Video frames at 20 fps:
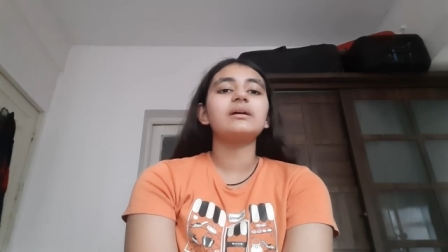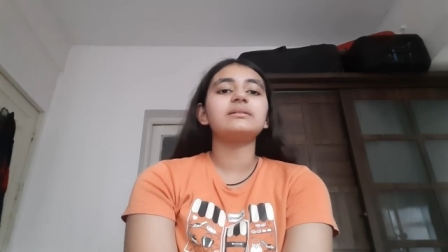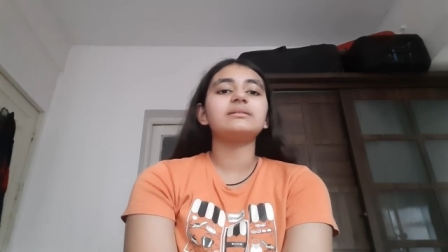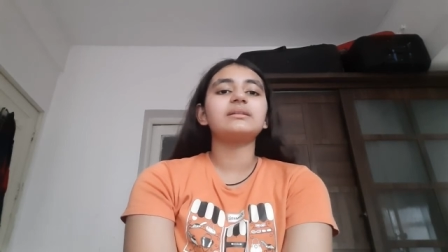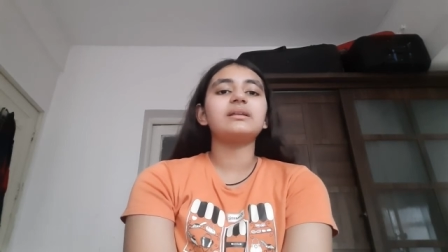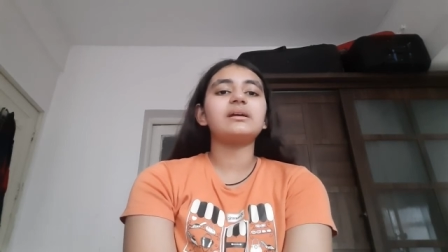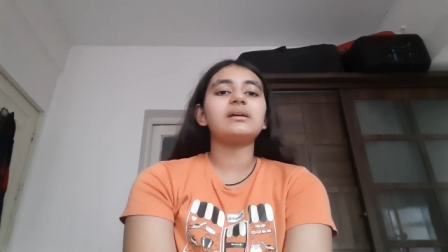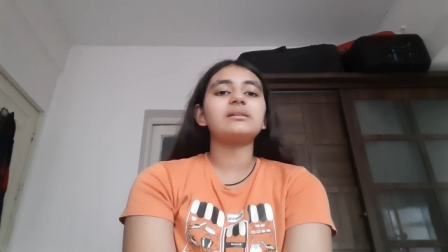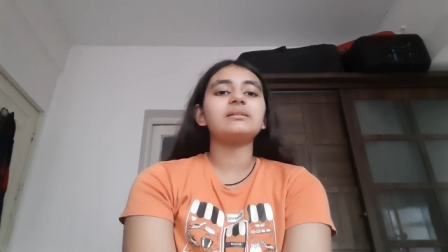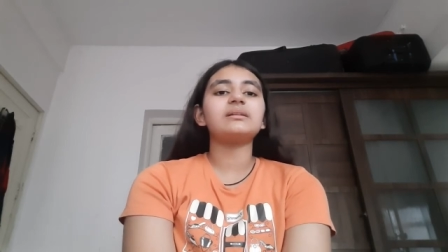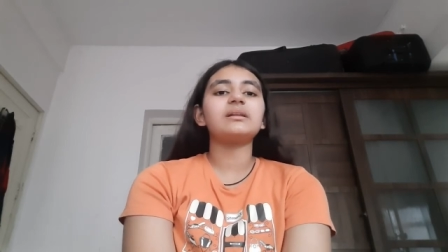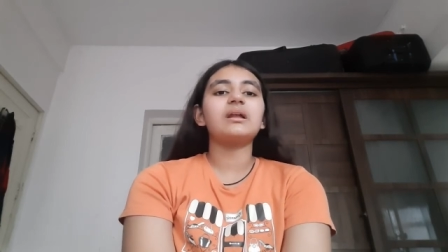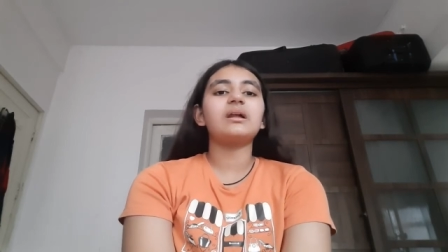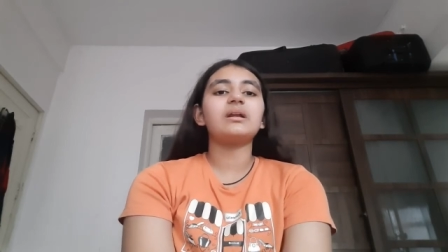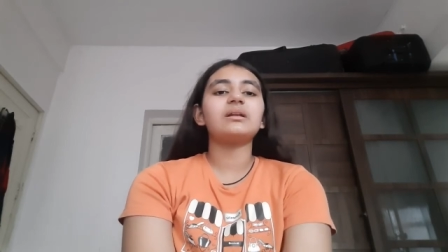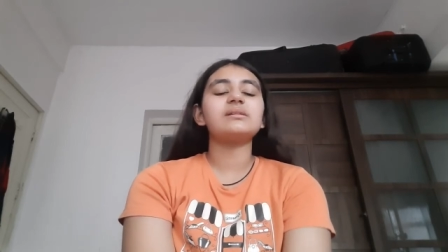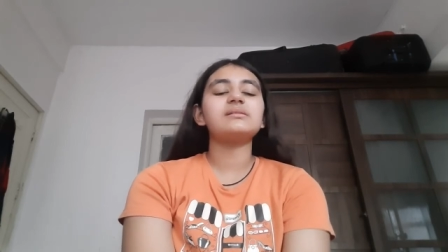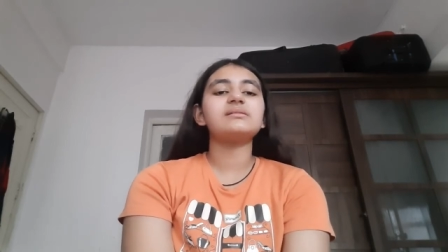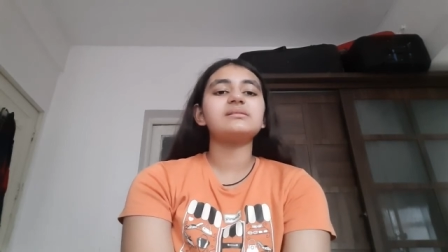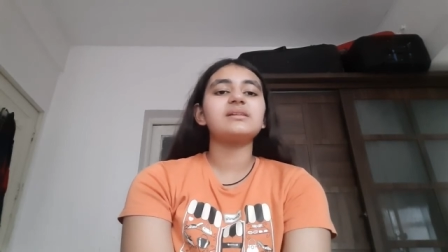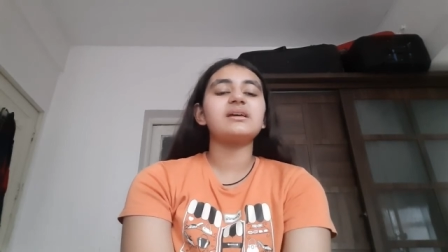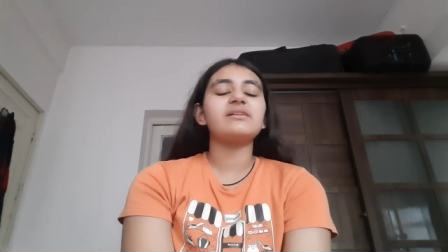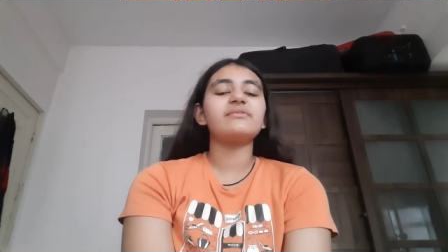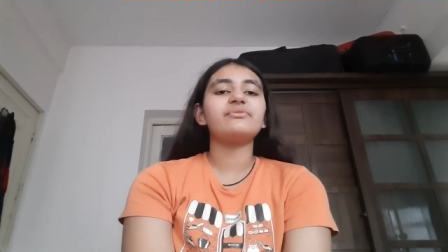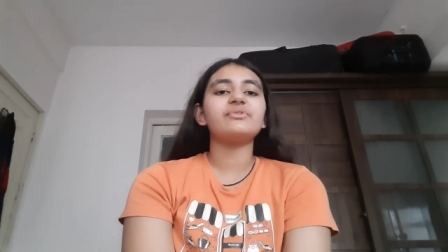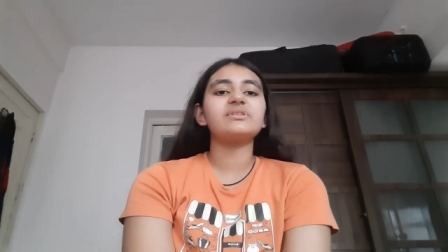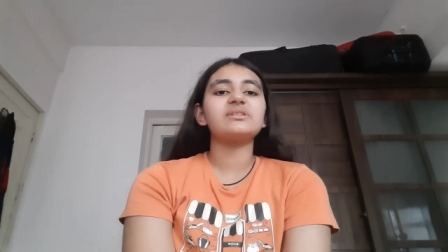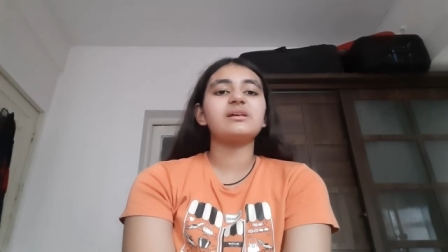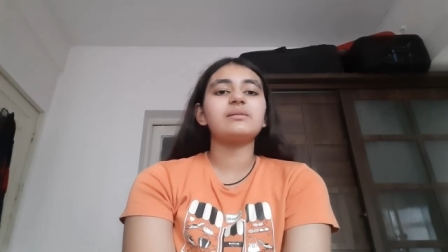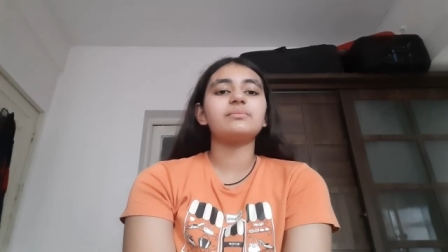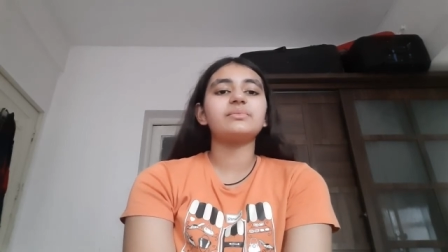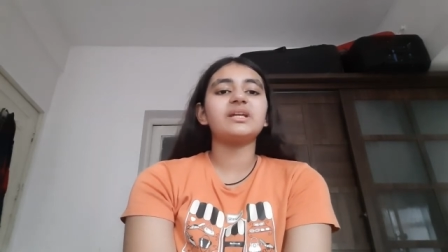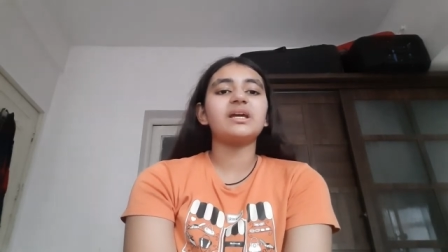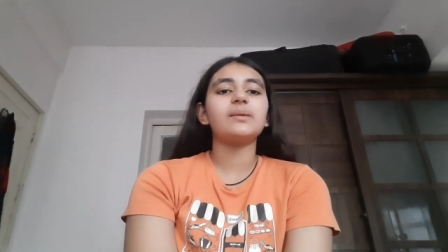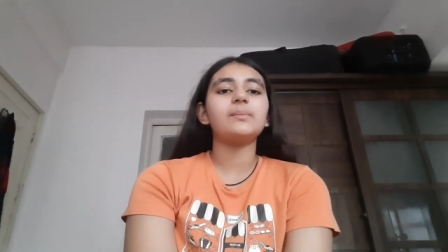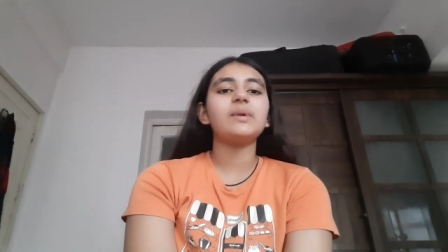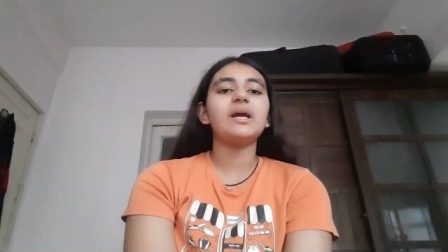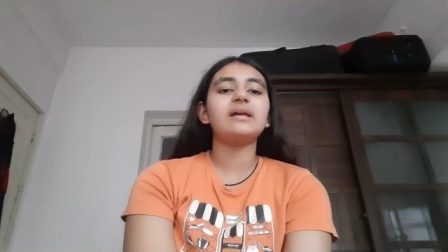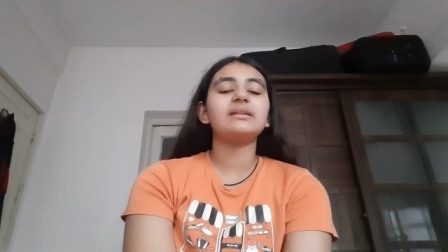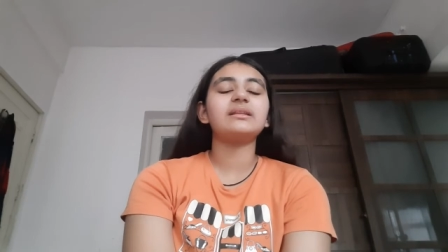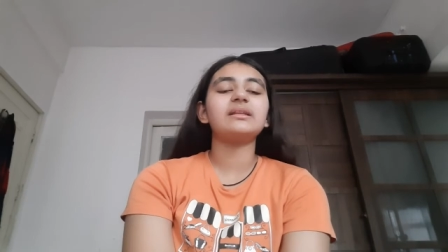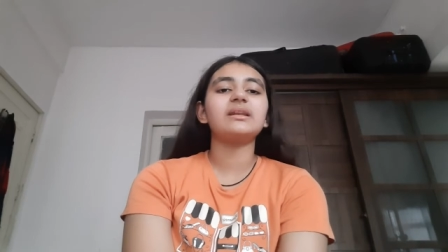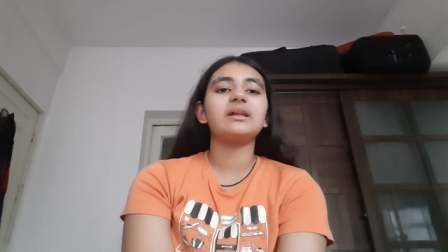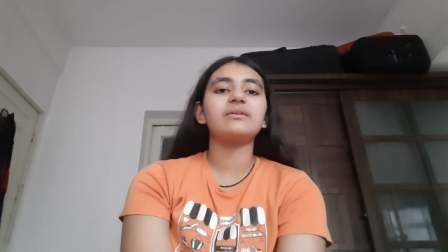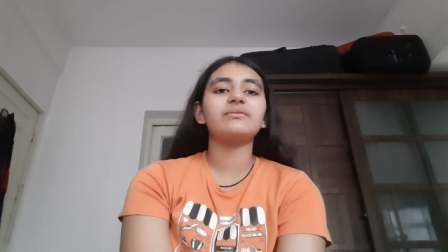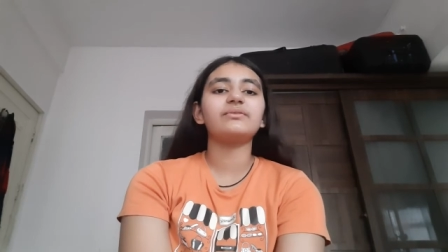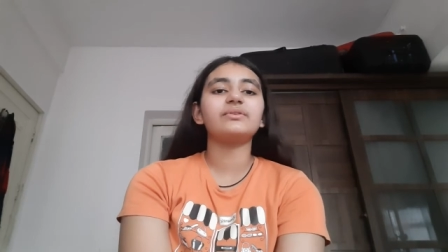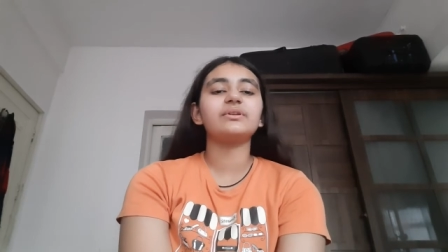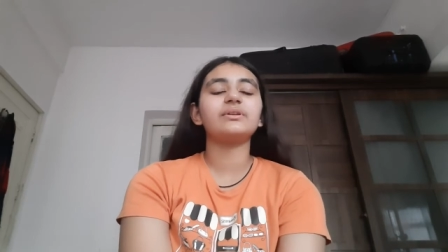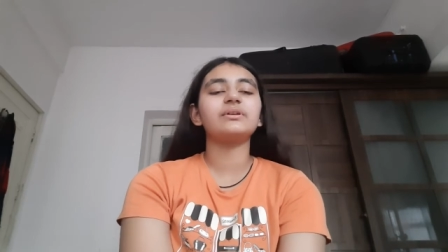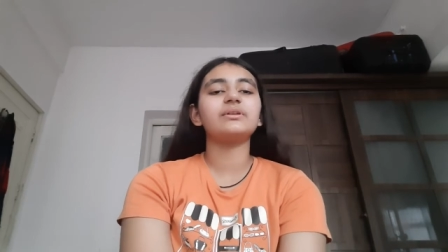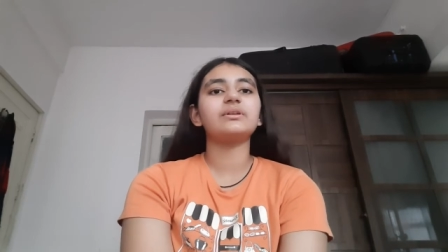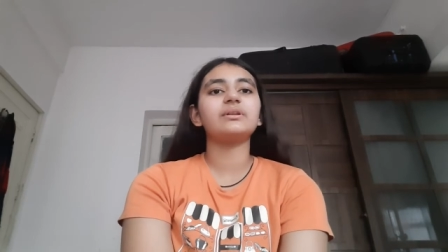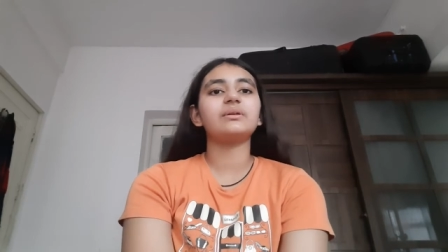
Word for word: then clarke is there for some time and then after